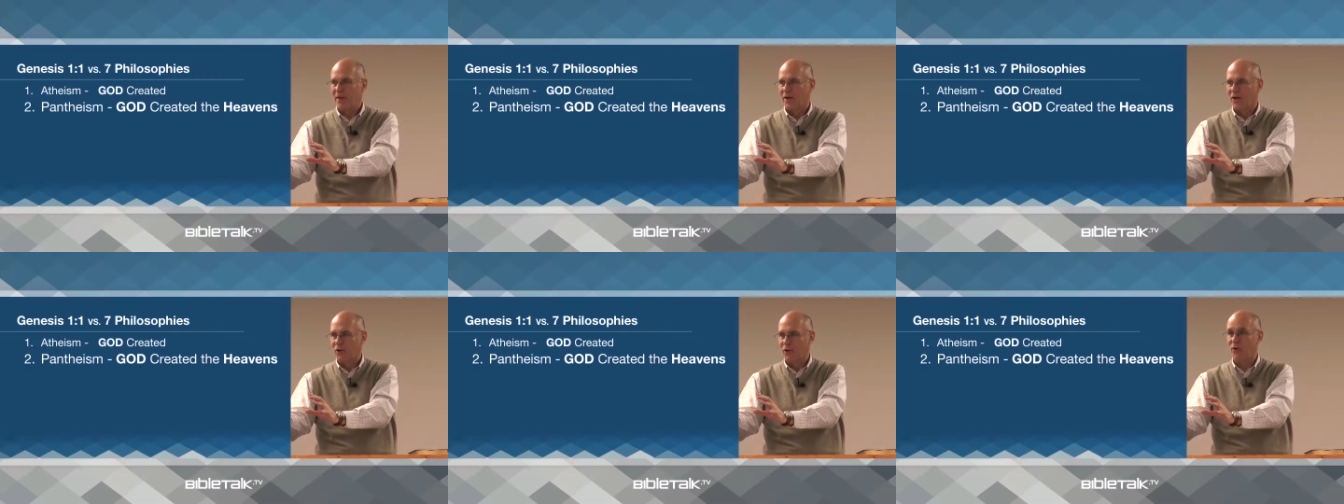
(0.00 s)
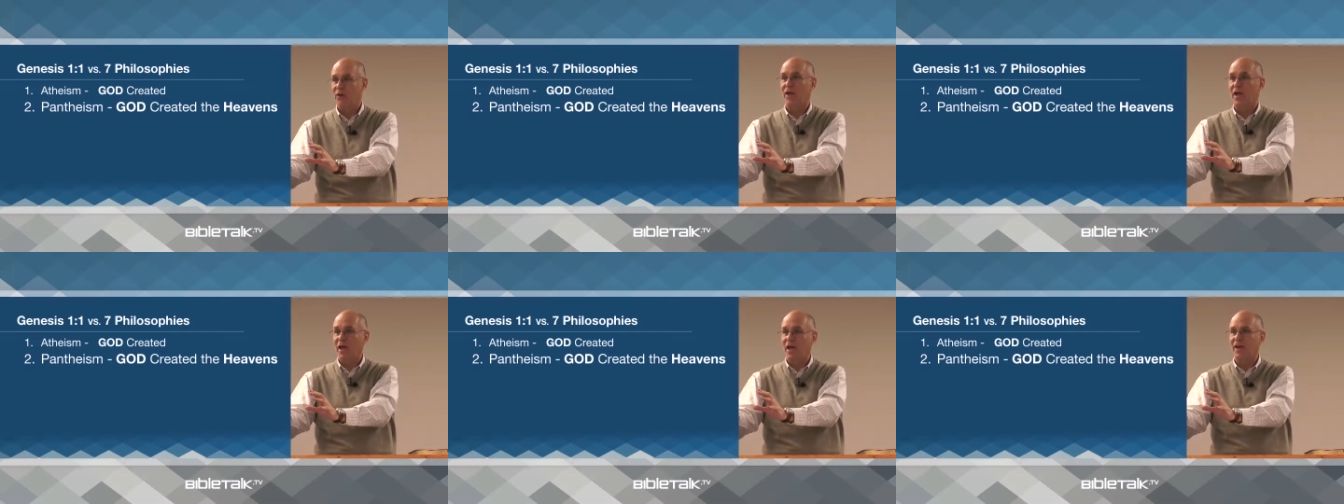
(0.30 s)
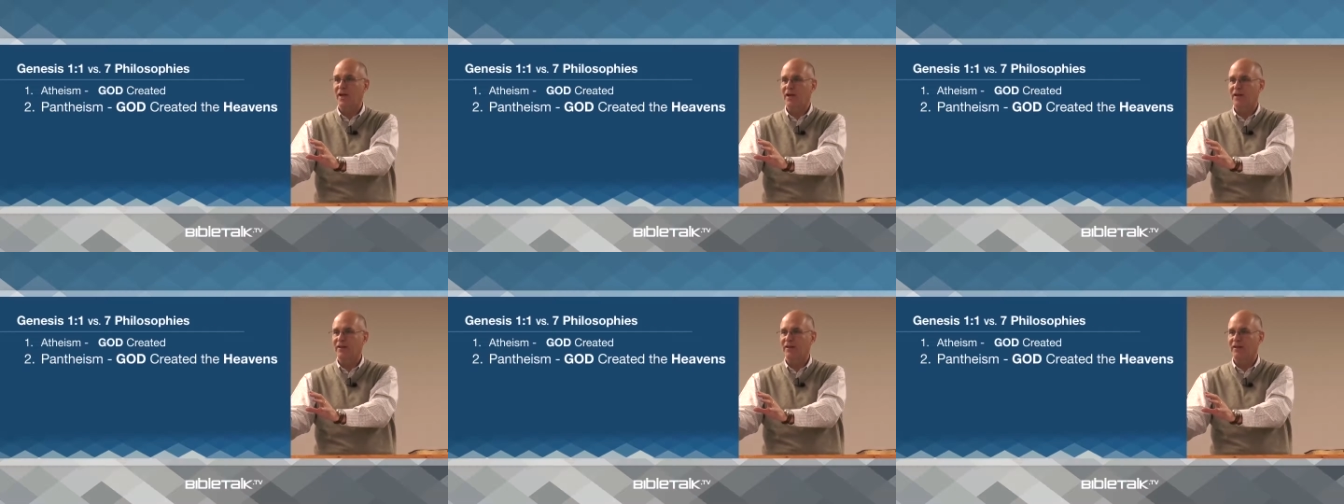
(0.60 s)

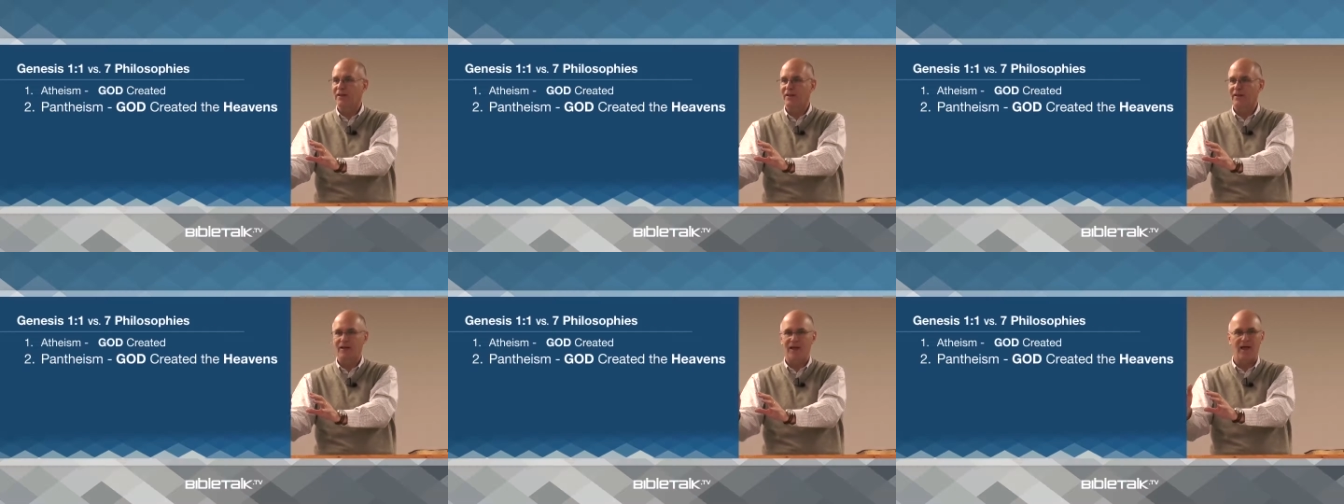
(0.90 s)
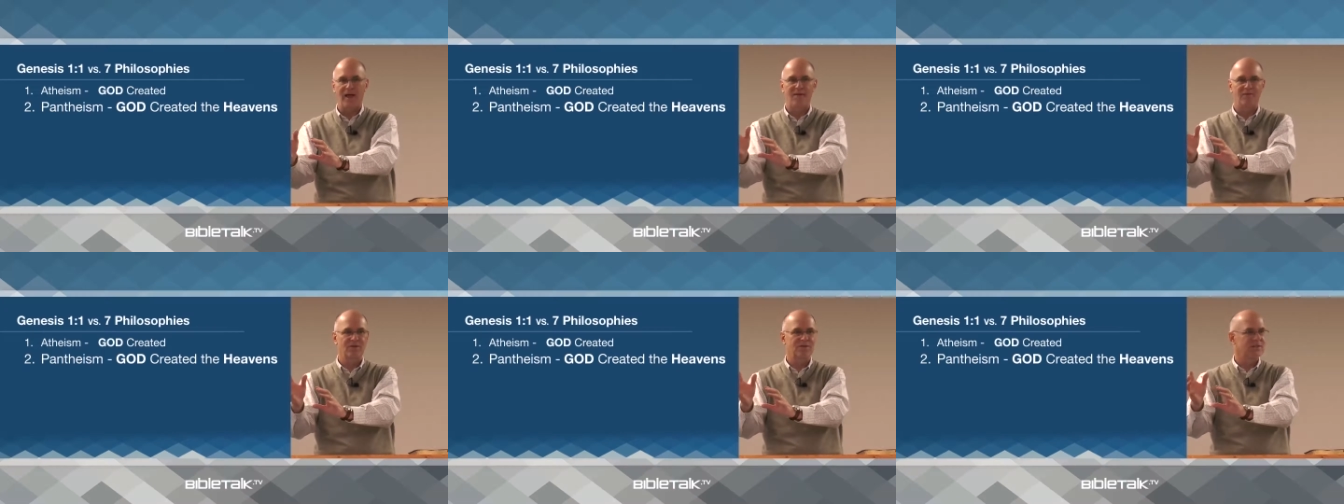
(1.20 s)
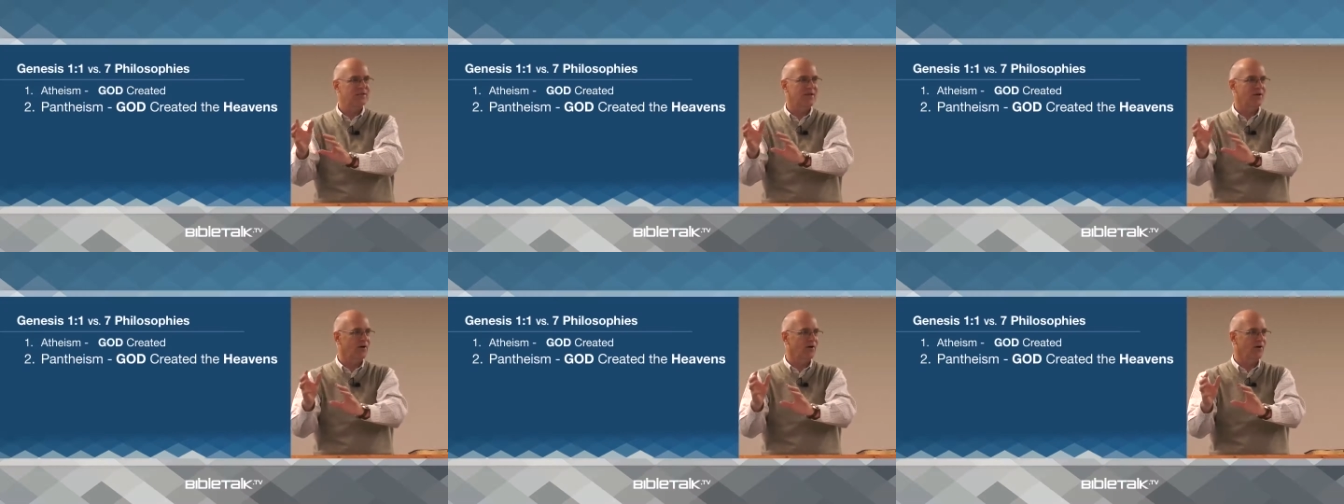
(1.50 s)
created the
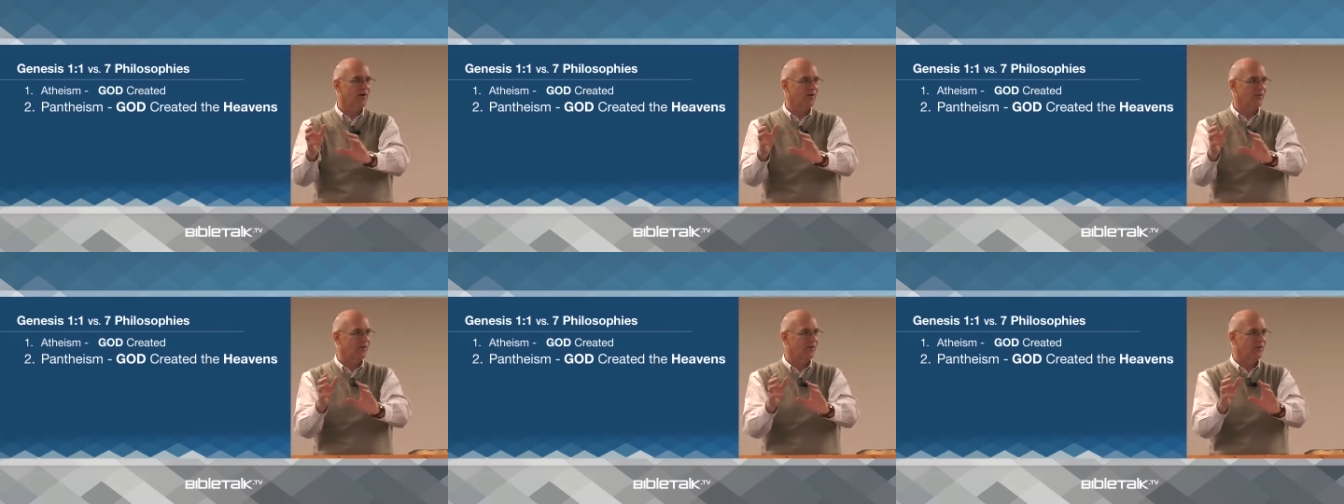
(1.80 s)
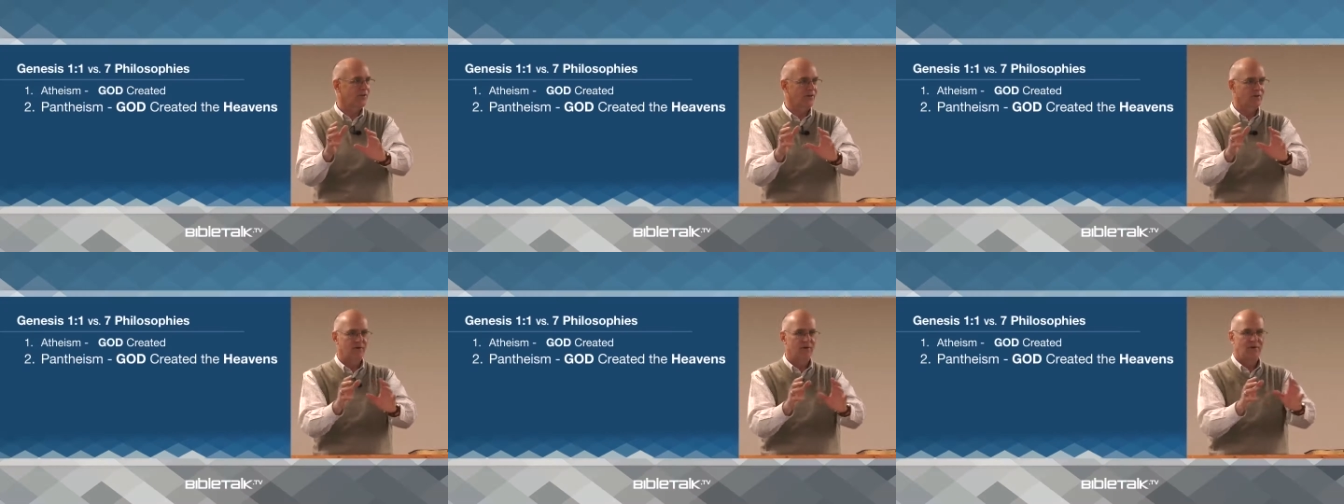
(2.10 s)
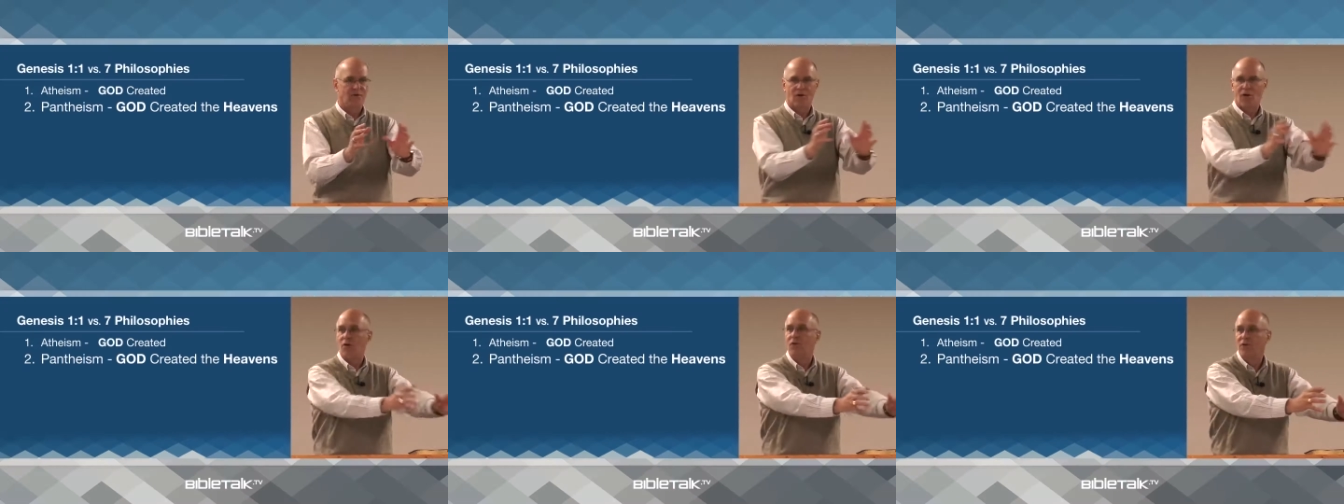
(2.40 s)
heavens and earth
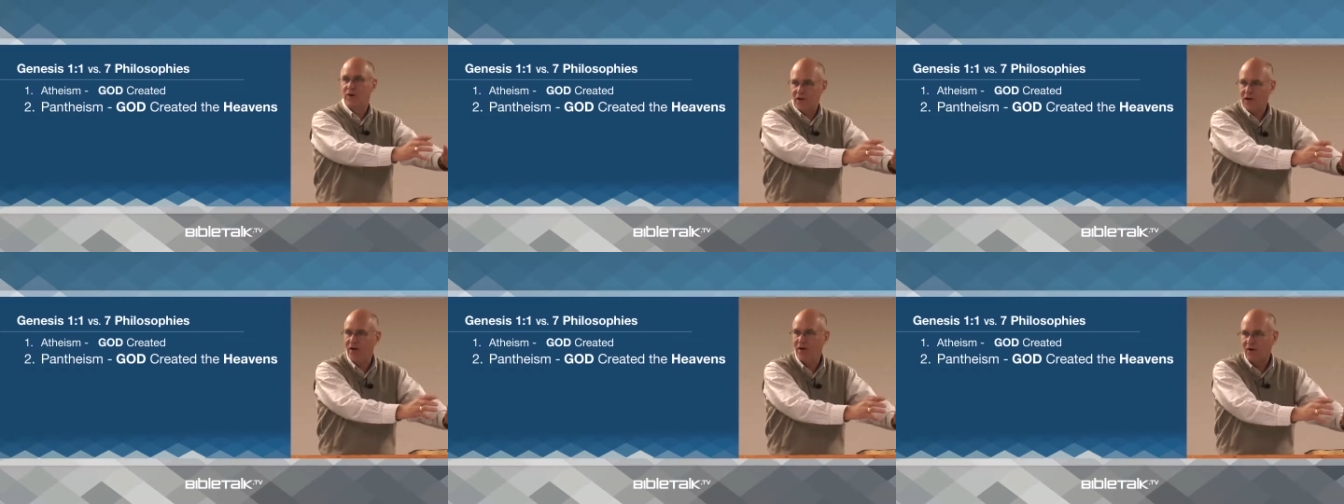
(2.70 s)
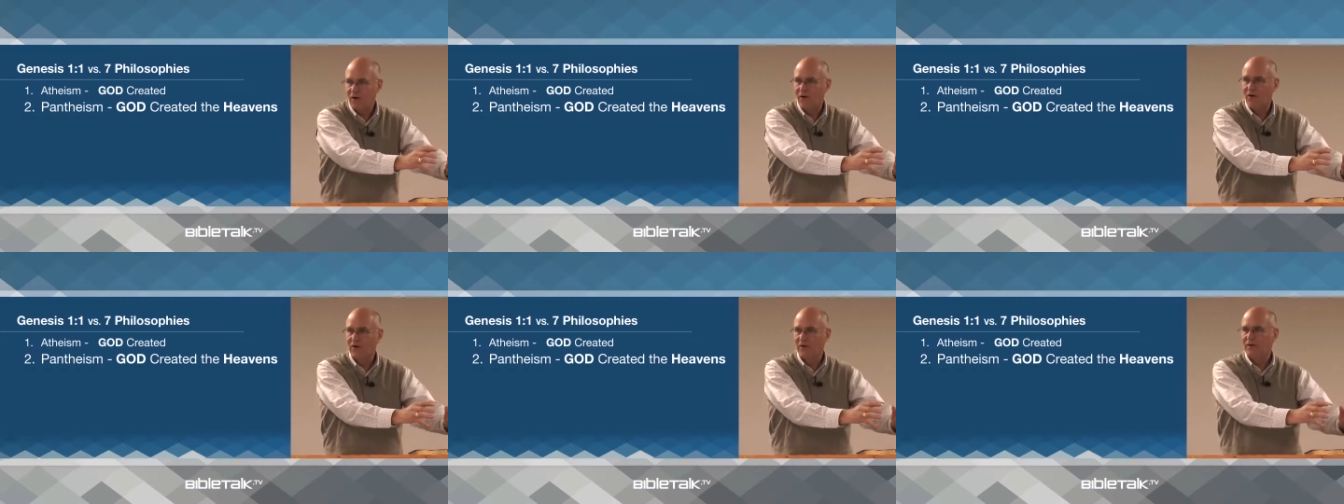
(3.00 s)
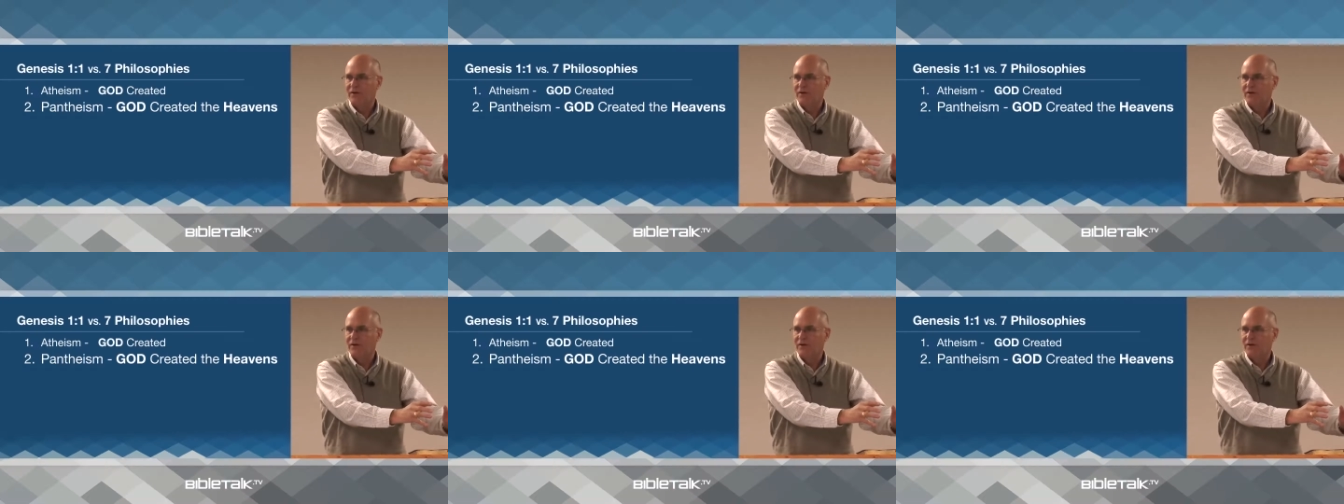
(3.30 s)
over here.